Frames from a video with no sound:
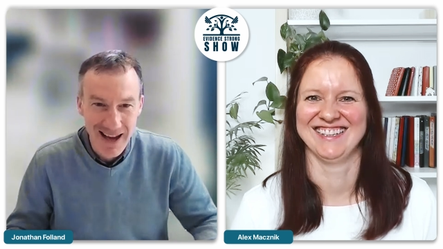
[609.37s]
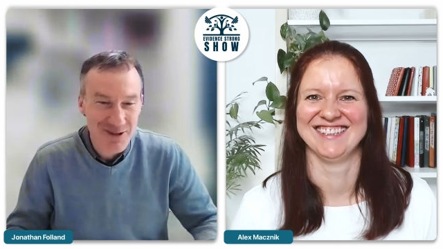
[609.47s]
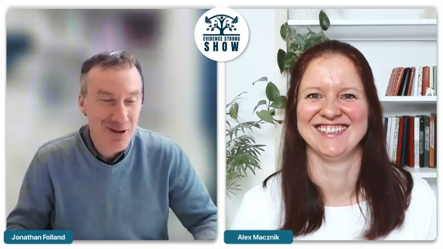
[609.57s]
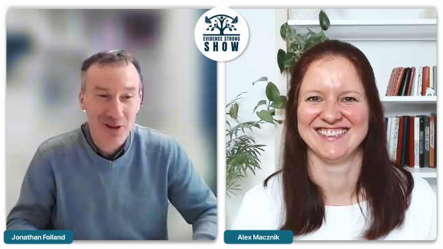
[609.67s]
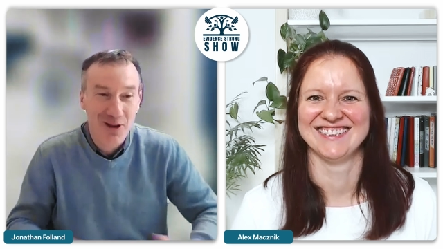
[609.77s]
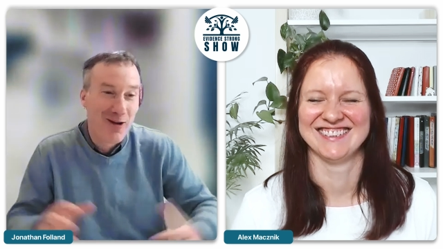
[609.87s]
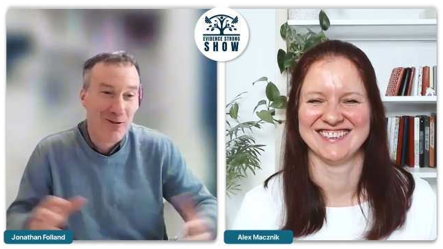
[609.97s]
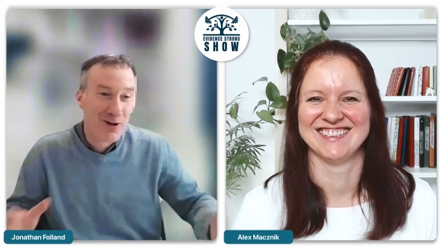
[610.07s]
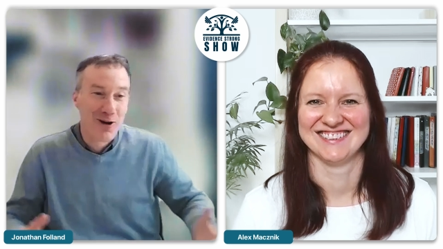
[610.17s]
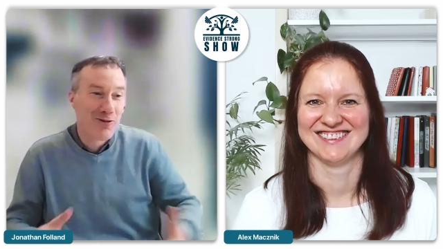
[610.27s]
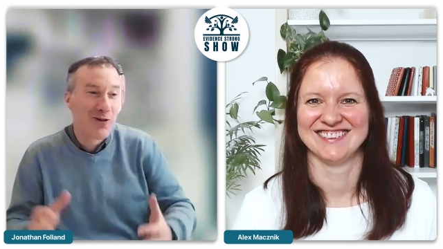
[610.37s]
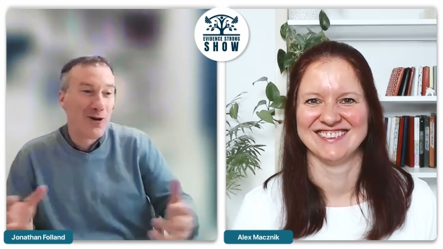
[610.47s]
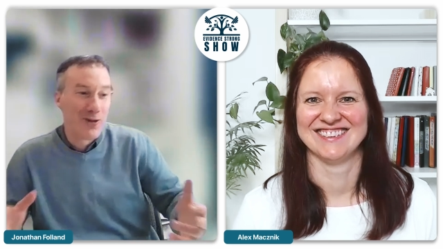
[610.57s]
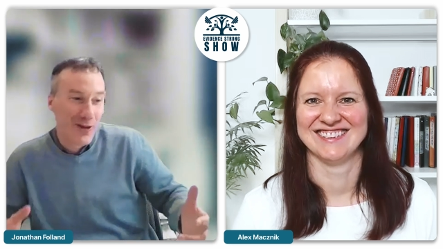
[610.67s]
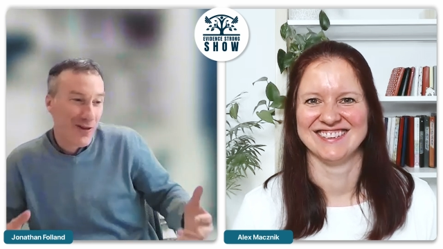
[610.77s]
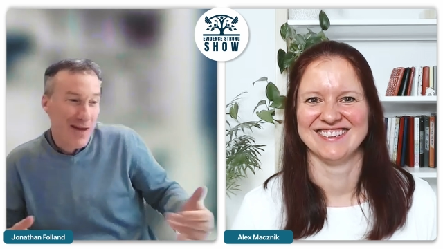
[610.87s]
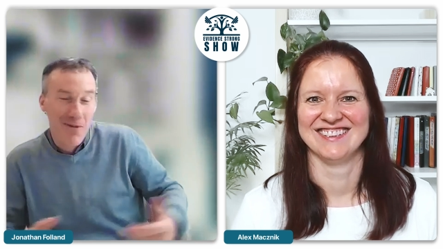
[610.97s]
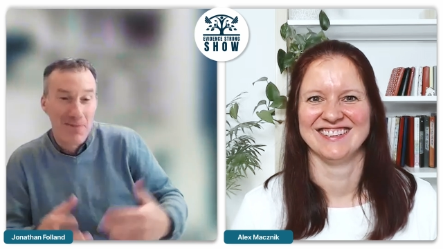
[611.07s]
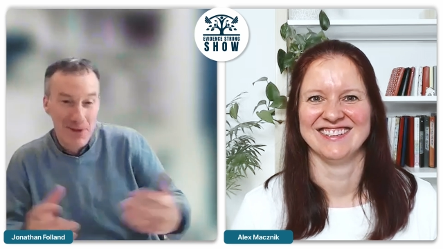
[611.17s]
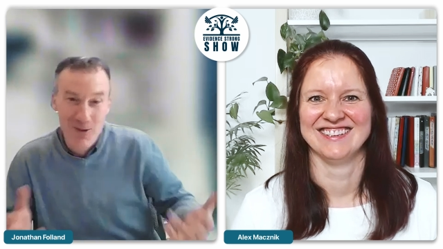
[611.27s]
Speaker 1: it's not that i wouldn't have thought that they
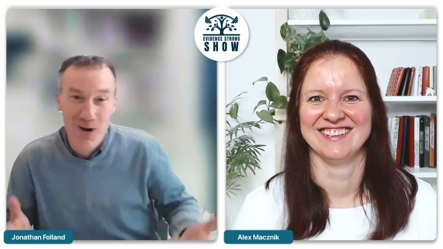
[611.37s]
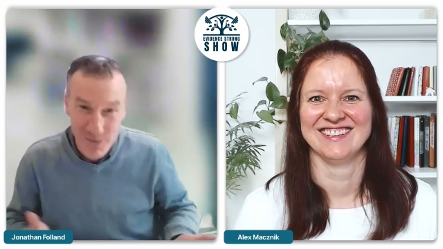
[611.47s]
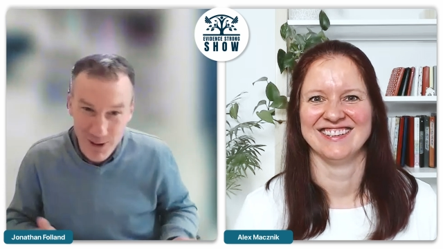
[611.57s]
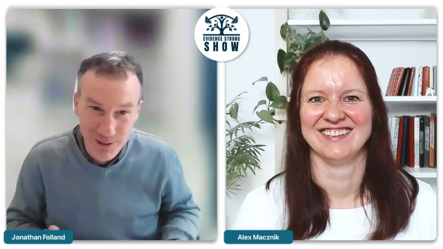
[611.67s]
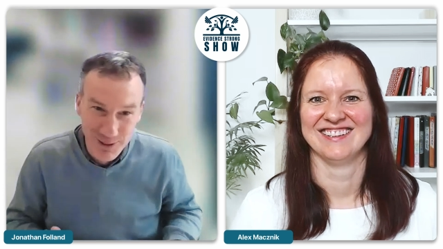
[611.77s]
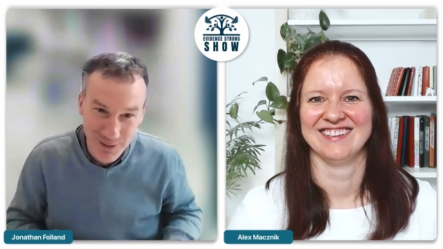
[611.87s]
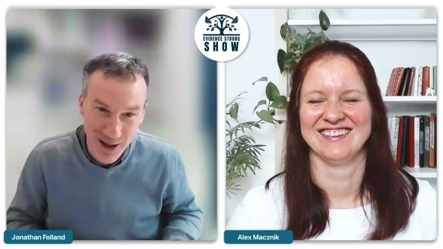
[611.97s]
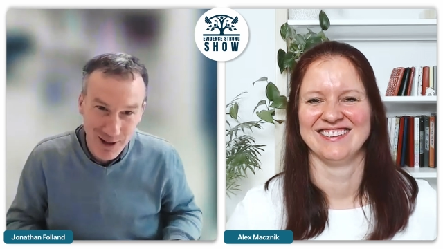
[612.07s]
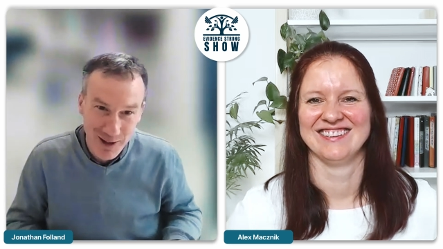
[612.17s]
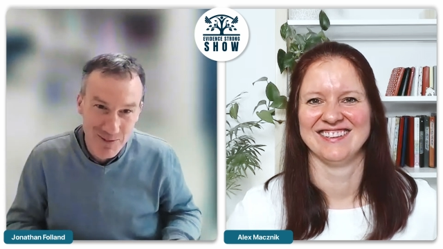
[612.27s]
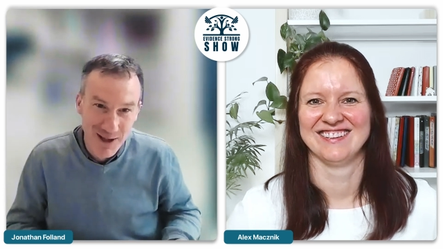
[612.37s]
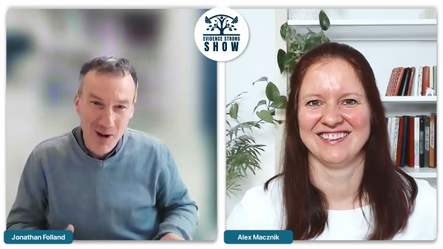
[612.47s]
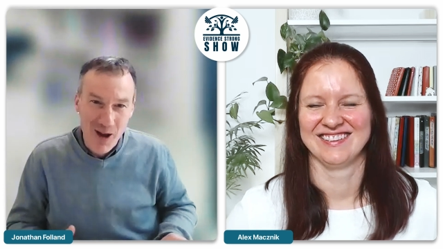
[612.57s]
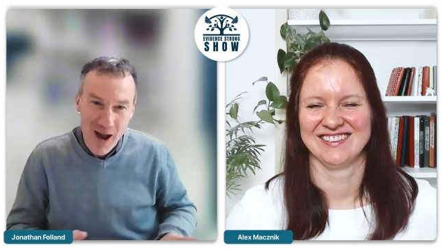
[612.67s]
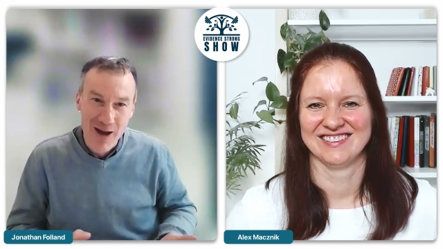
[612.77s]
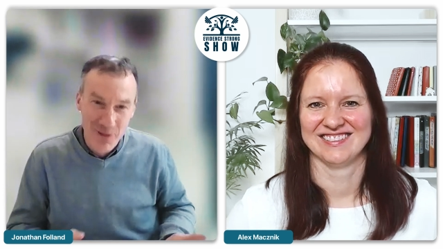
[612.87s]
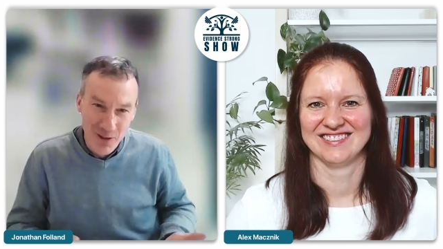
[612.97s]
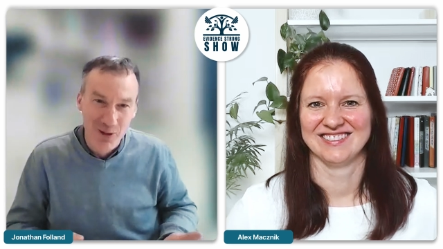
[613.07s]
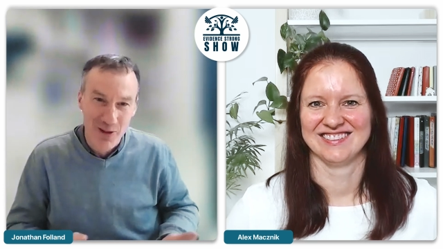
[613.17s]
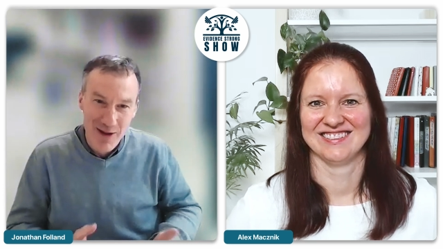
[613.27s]
might be quite well developed but would i have
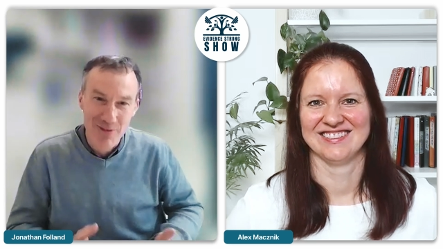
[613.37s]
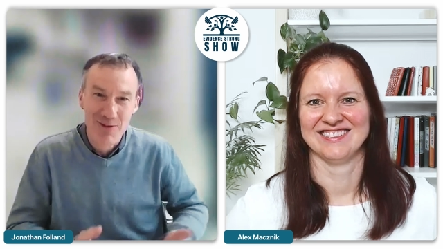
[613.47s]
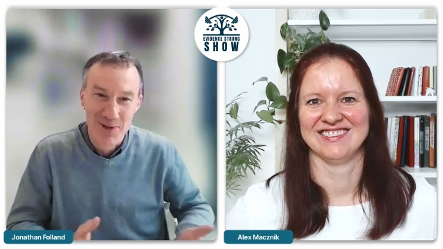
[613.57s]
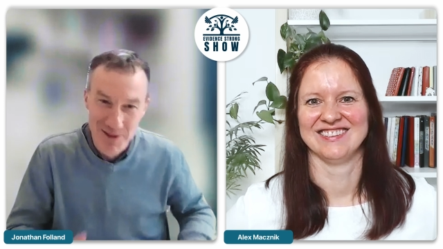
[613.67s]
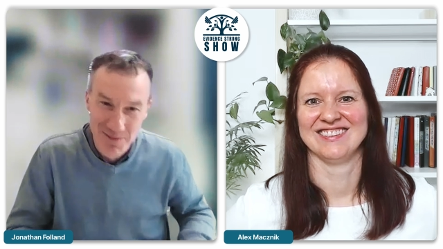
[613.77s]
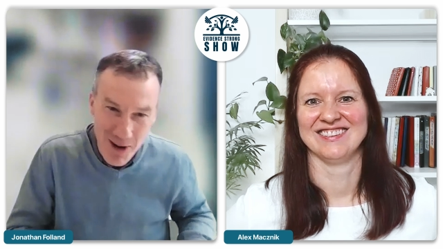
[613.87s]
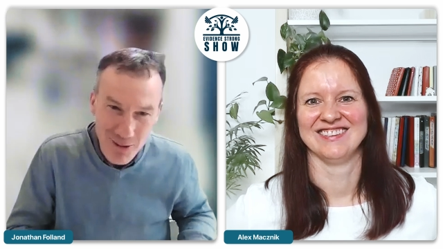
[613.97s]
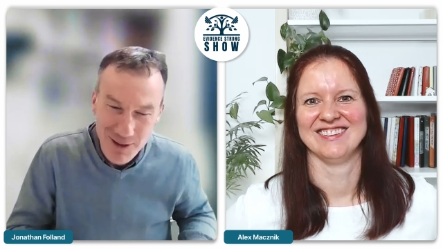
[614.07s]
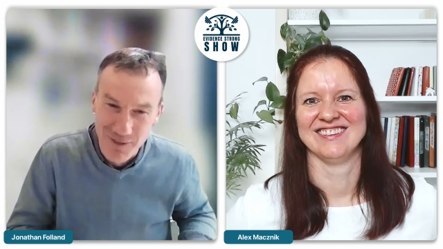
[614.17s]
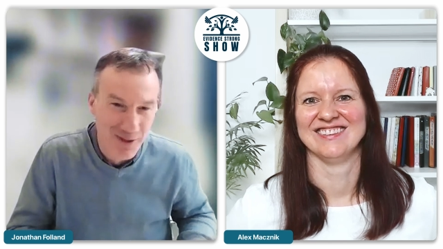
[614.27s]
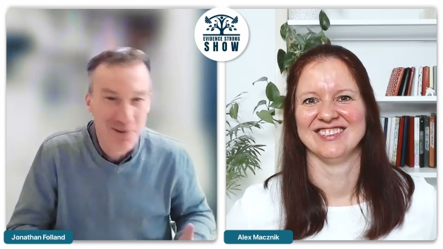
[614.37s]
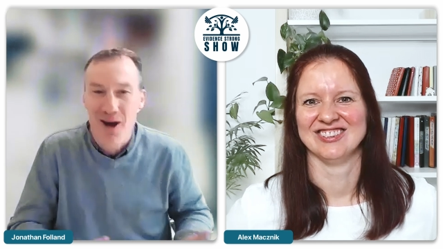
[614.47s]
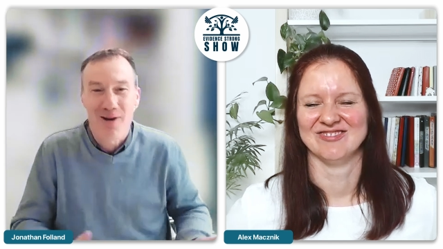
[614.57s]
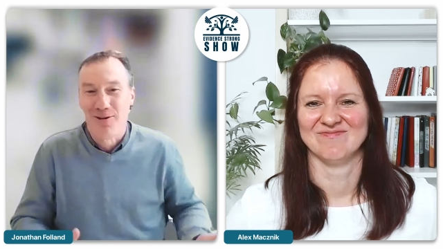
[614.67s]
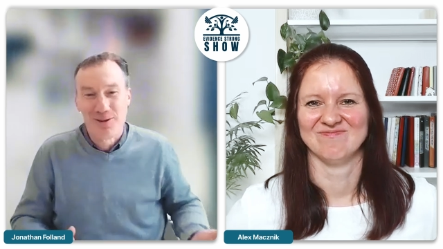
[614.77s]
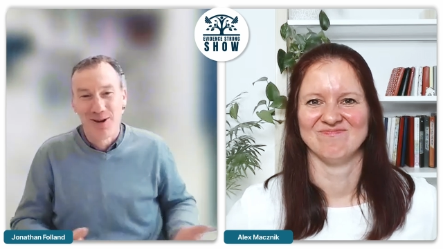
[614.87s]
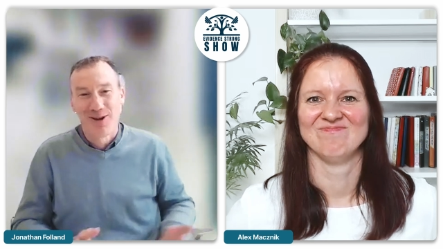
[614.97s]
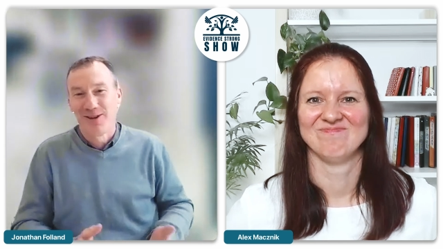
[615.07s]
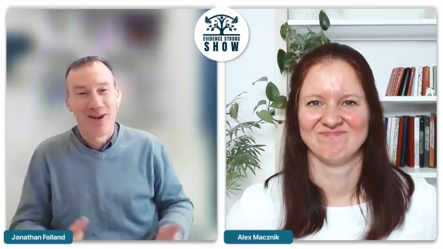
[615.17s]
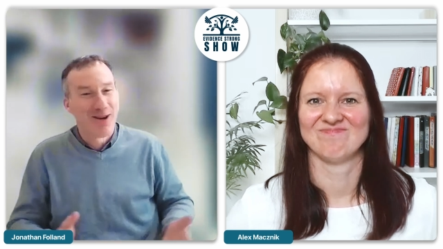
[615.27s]
thought they would be the most developed no
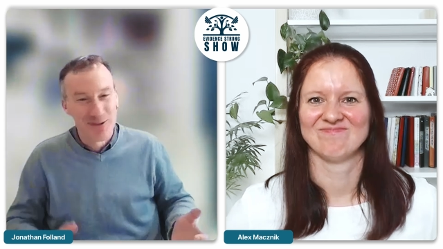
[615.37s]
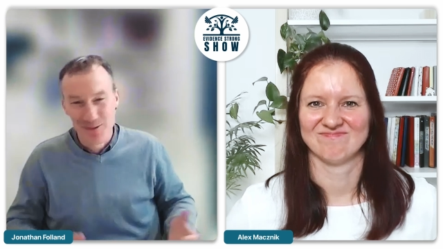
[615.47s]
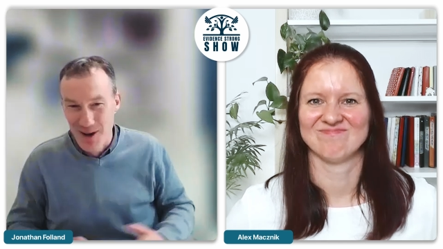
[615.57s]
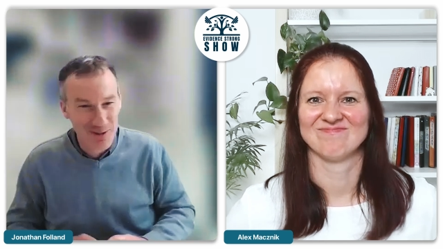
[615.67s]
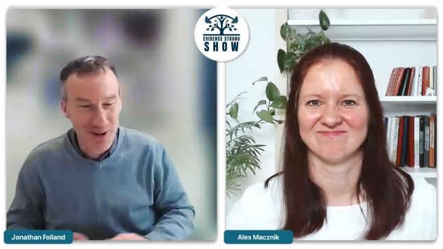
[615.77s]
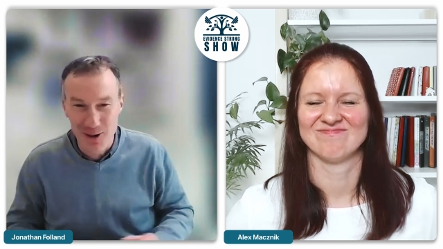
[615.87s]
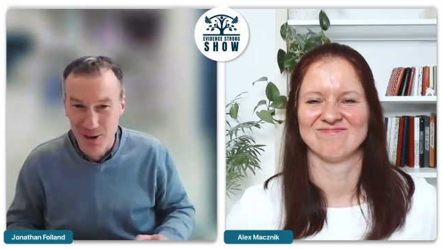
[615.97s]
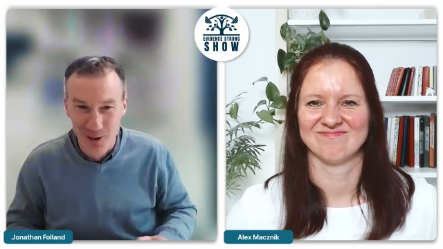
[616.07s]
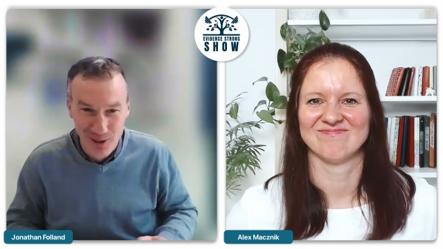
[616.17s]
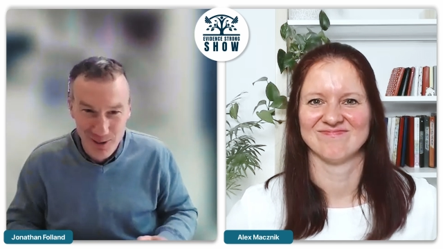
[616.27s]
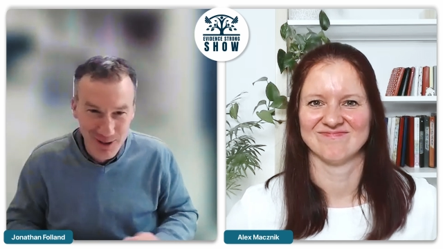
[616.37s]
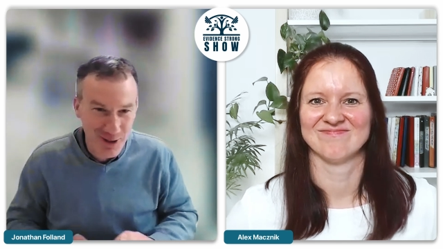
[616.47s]
no no no not at all